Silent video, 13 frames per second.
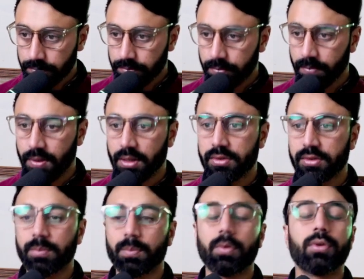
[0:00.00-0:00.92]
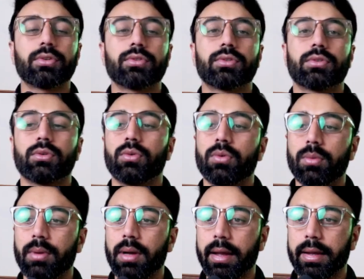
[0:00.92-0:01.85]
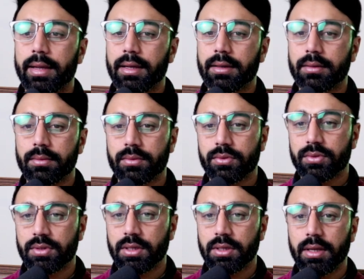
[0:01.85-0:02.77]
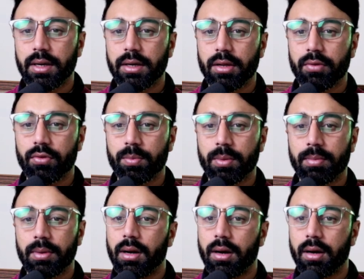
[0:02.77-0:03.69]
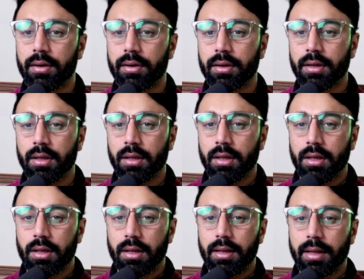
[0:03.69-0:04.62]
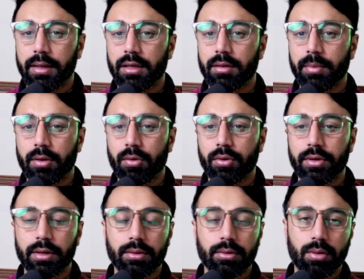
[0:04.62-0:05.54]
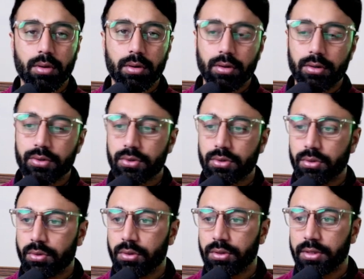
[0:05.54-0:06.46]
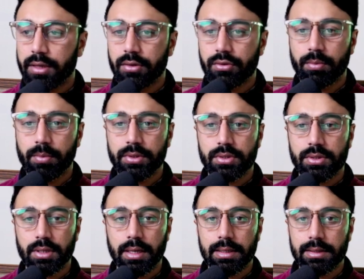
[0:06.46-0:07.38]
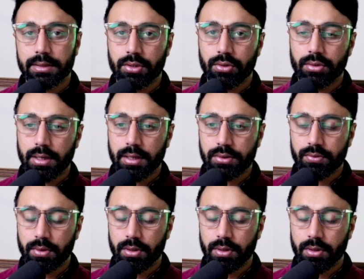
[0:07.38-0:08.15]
support, so I can see that if you people are liking my content or not. So thank you so much. I'll see you in the next video.